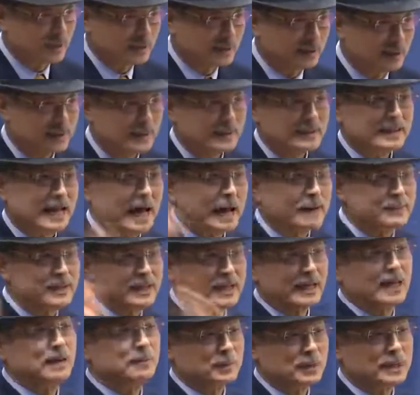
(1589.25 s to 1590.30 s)
and eventually
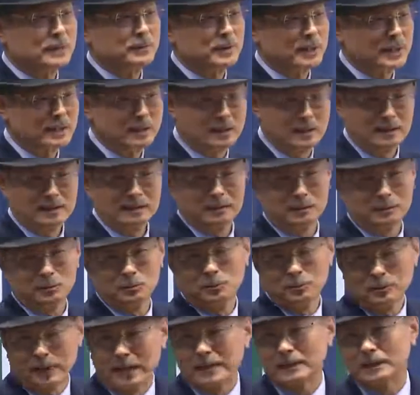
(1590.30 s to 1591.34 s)
fried.
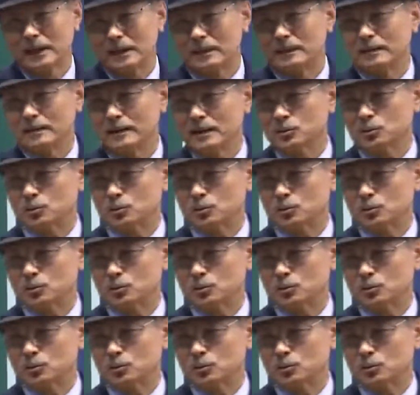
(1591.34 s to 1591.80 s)
He'll be gone.